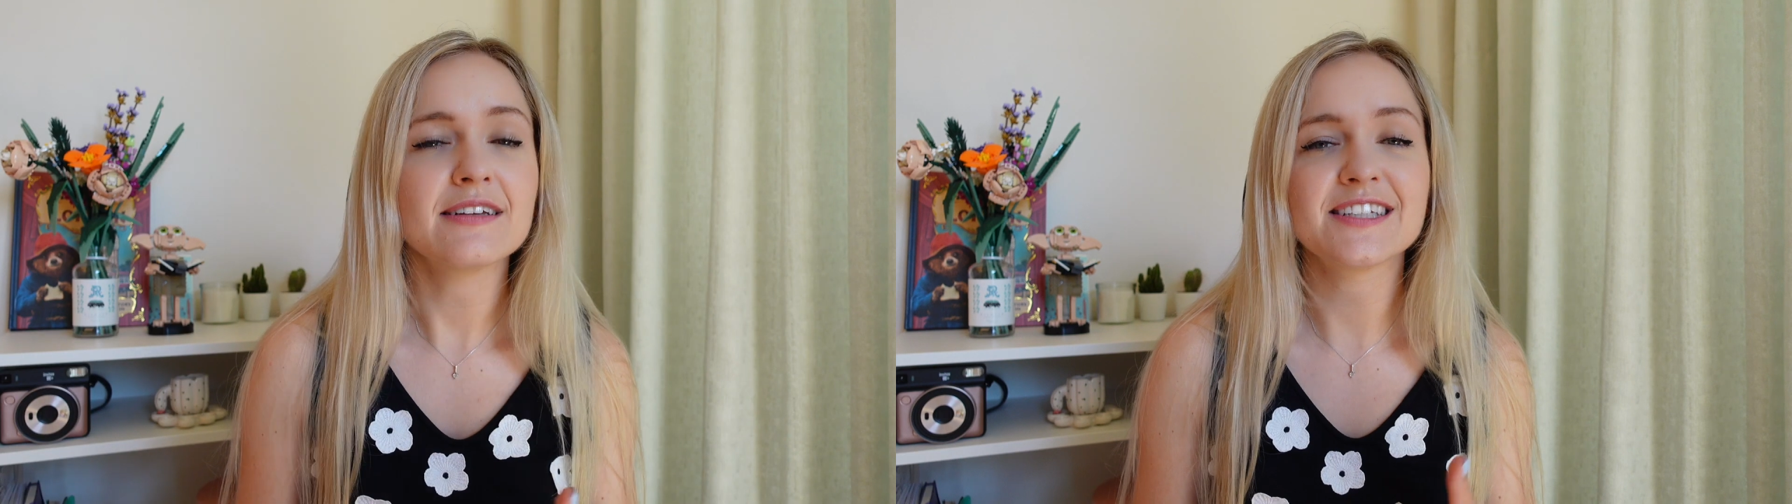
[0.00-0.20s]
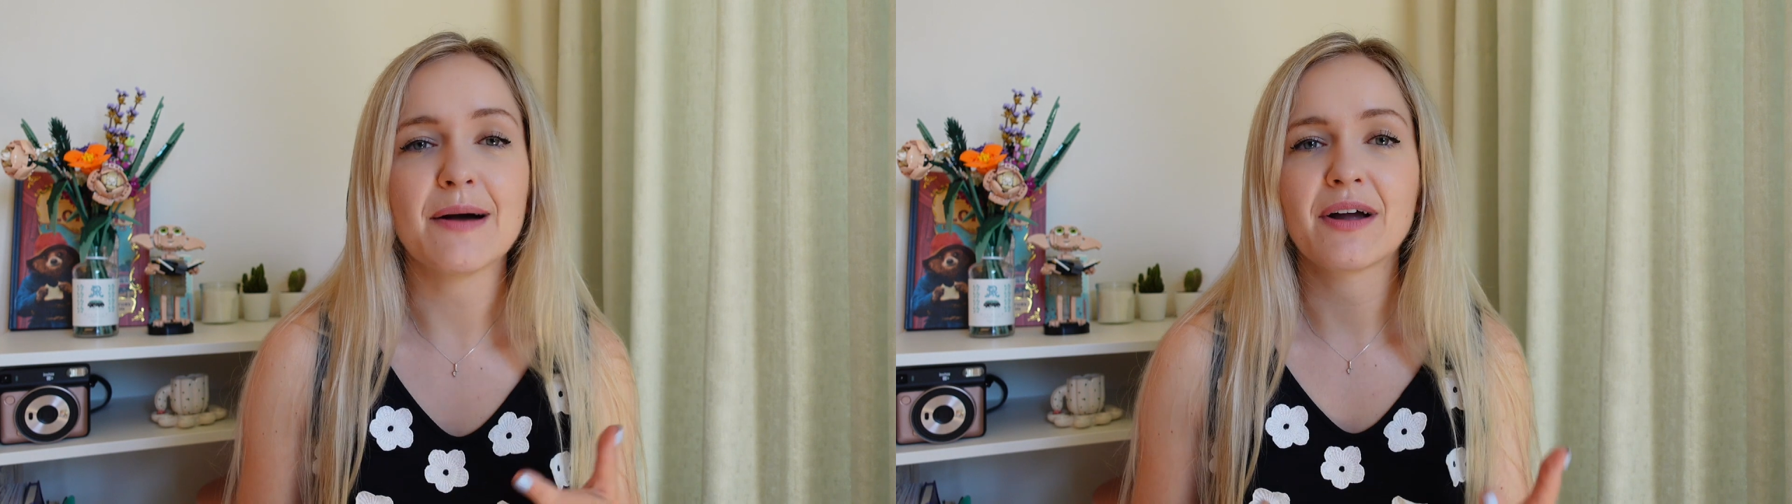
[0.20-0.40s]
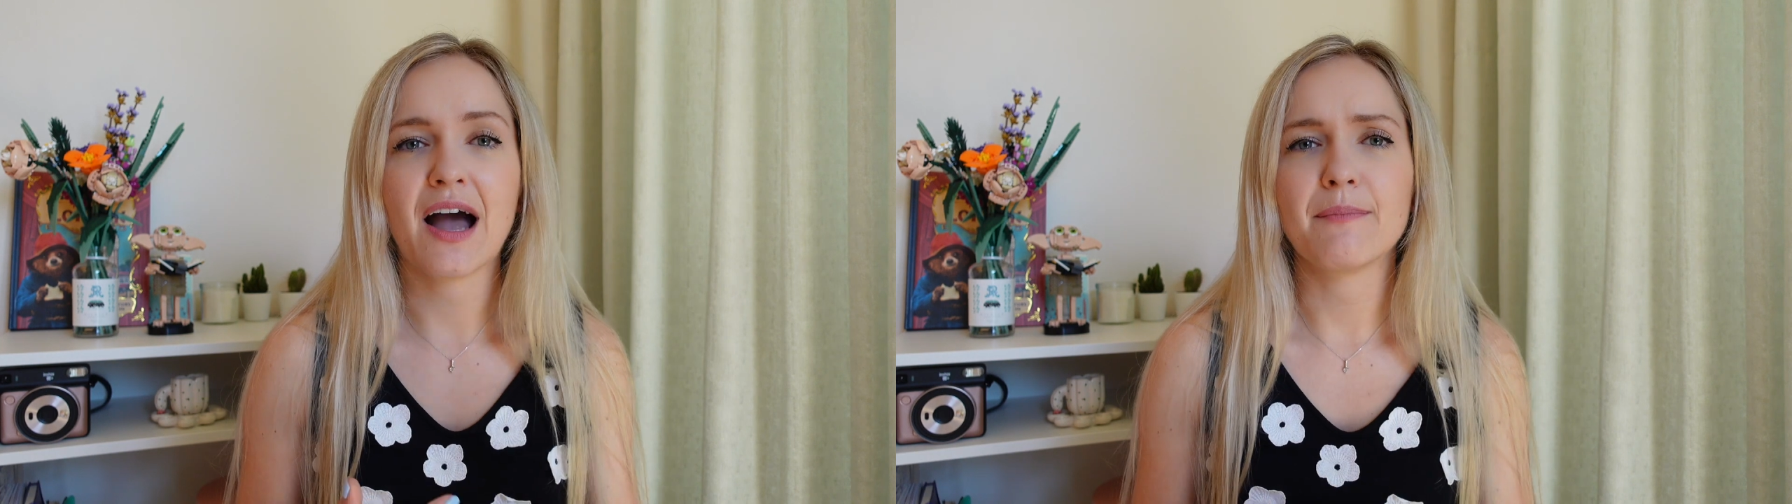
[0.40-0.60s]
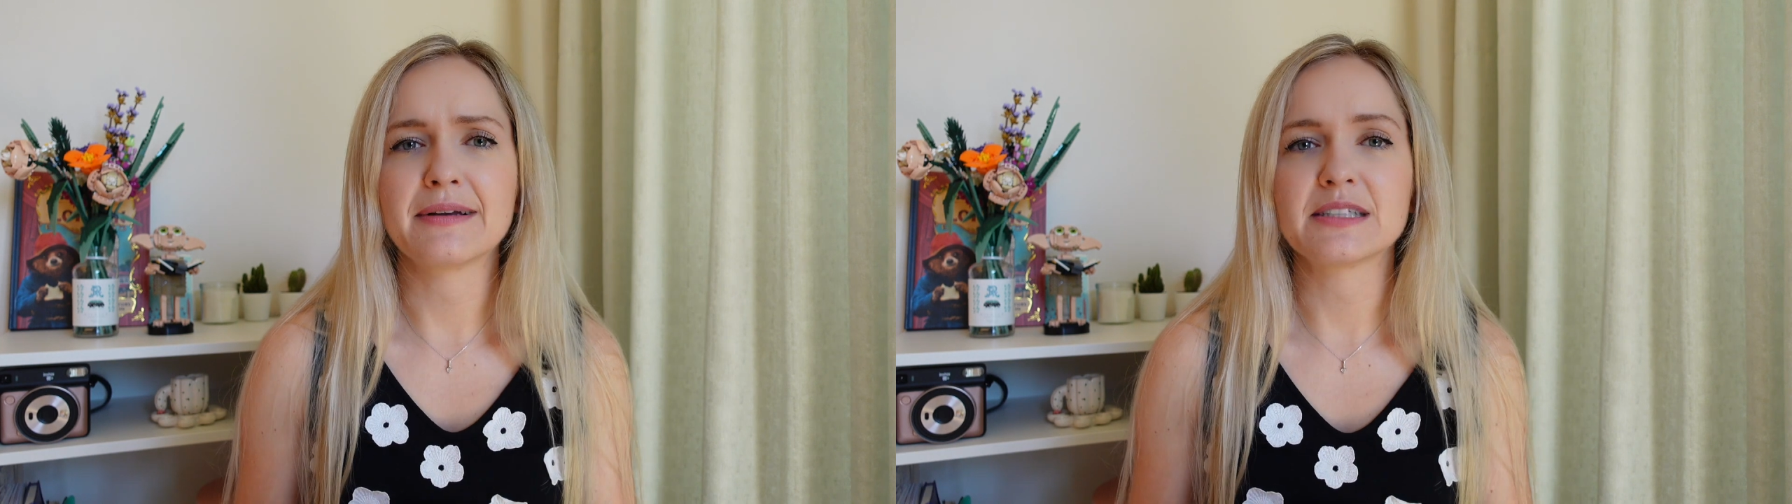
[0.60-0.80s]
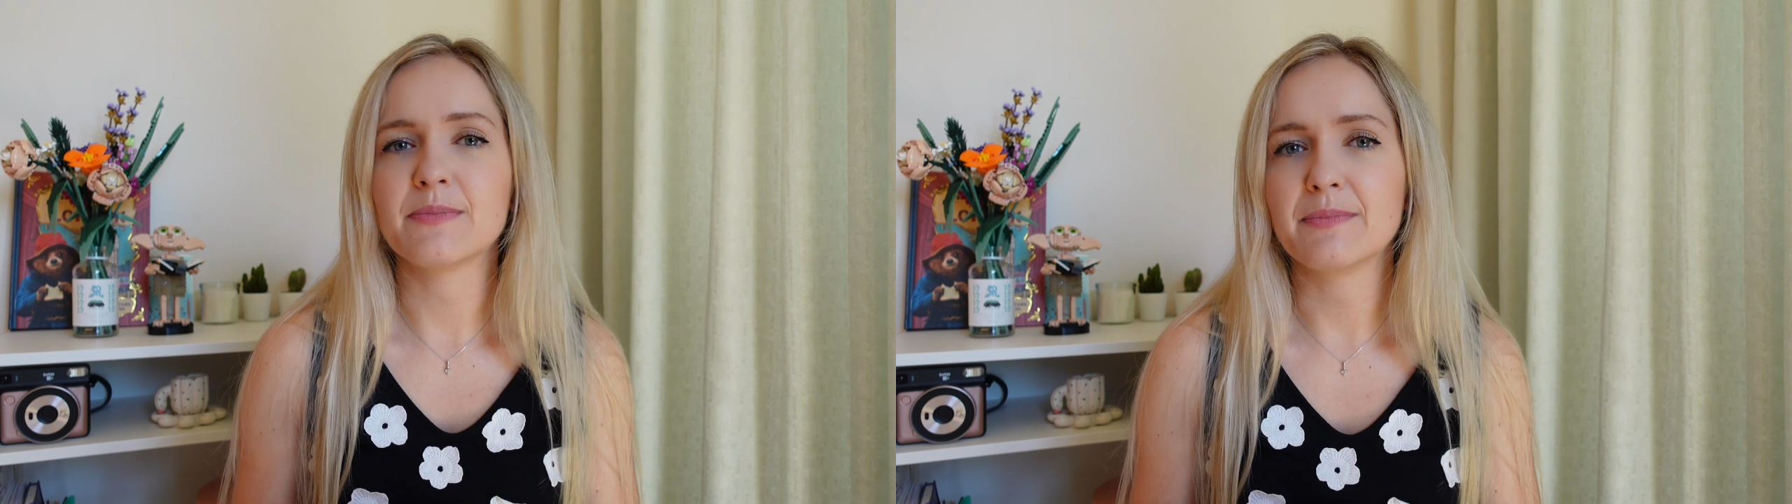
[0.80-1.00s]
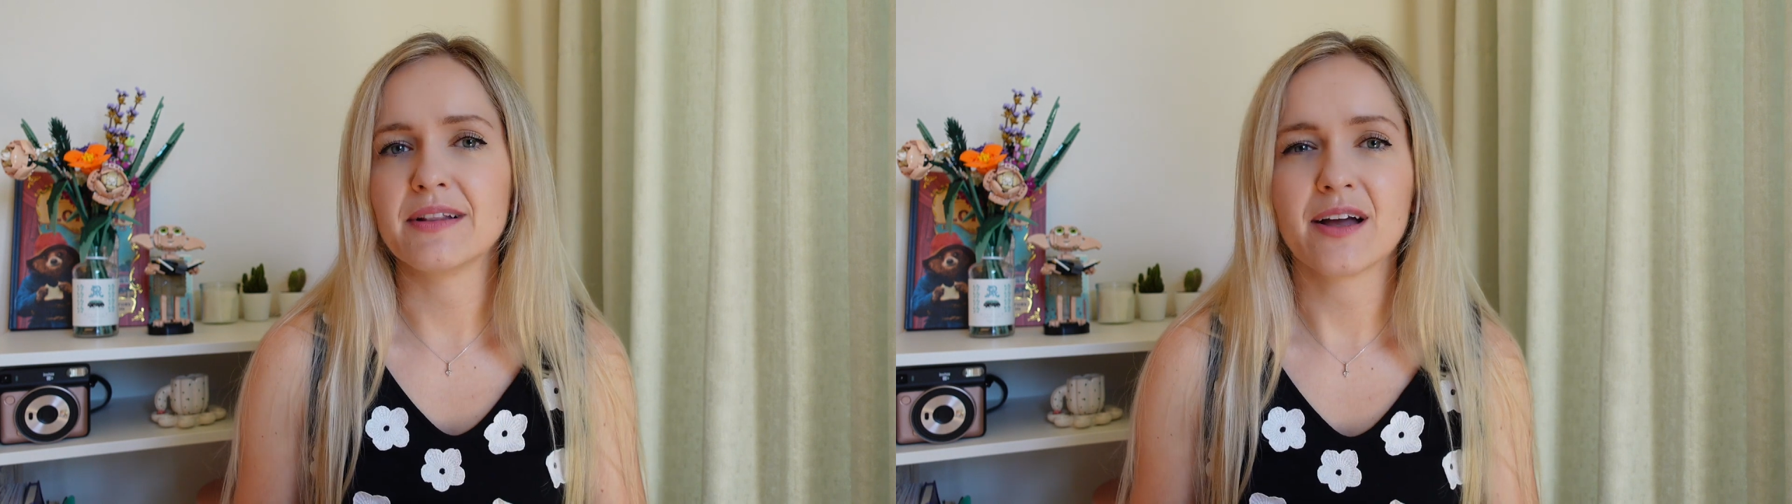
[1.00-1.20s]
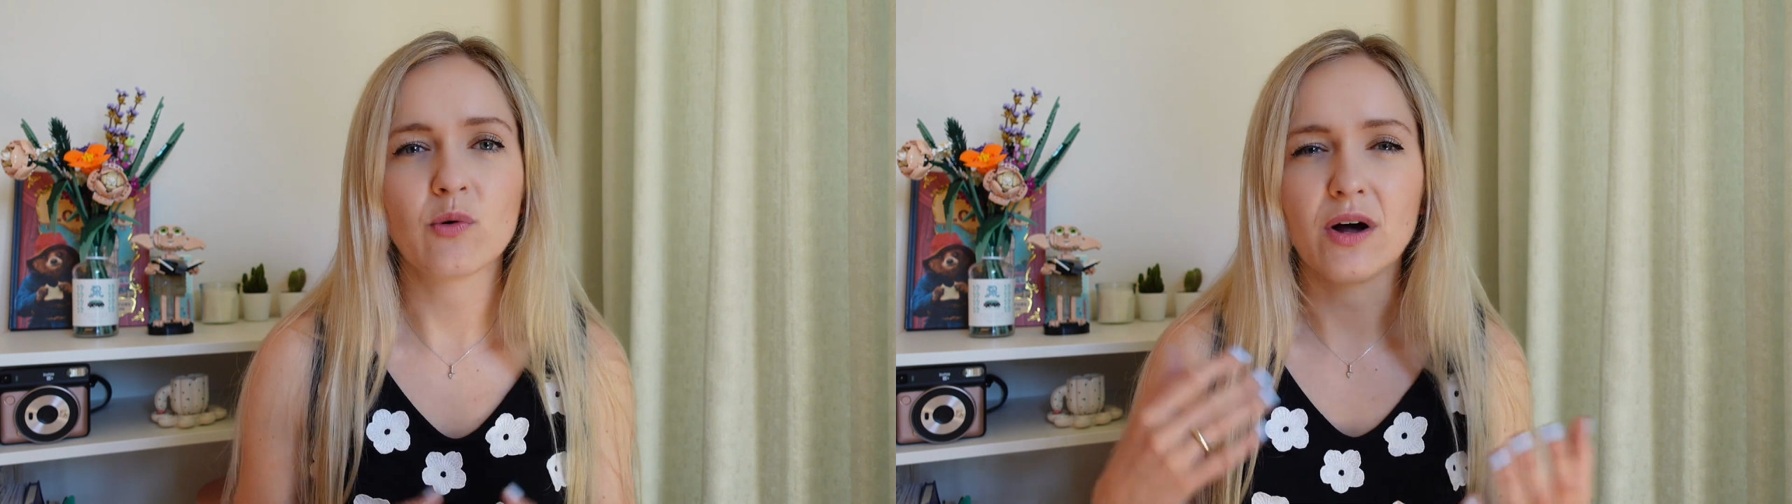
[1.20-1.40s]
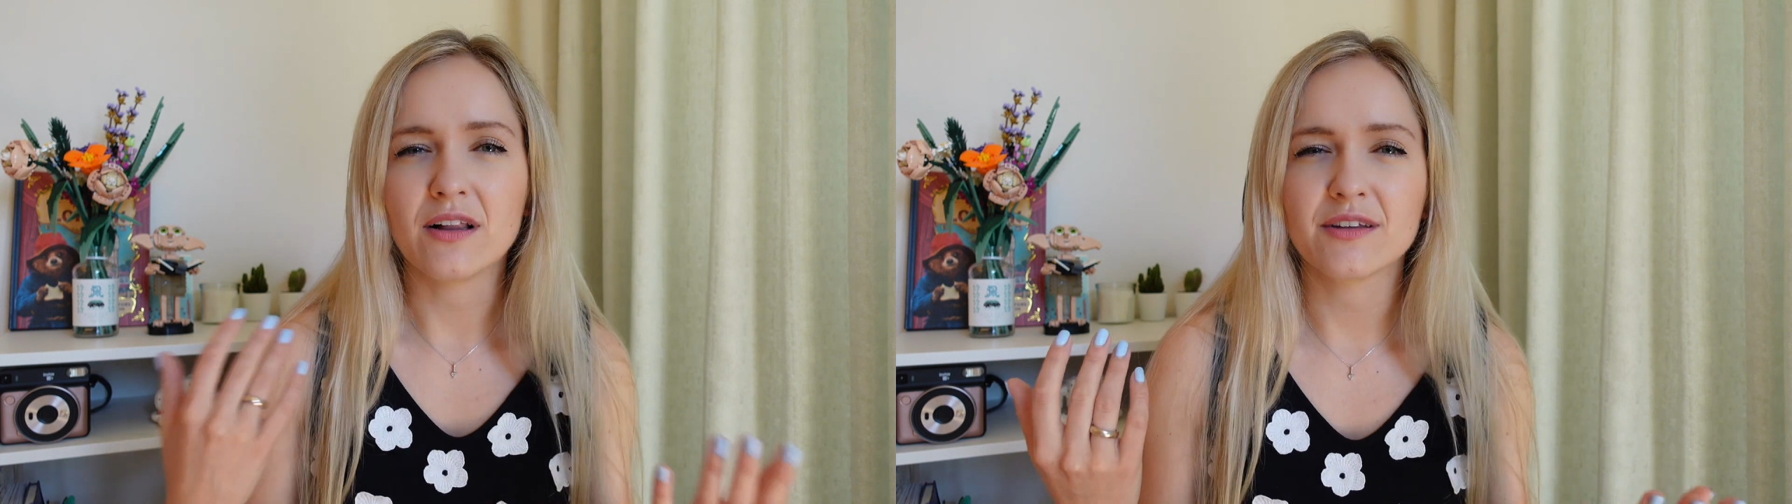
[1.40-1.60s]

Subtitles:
some companies might be like, well,